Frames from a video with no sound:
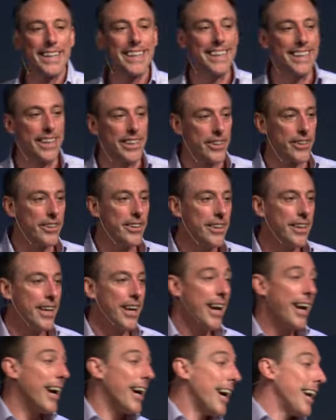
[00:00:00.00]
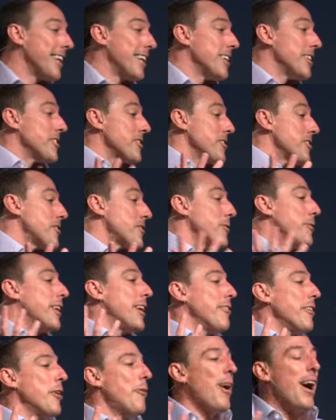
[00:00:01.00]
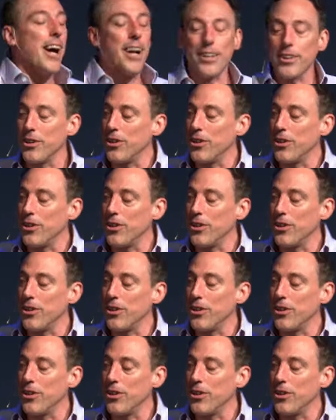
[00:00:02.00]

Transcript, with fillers: a year, and then just do whatever you want.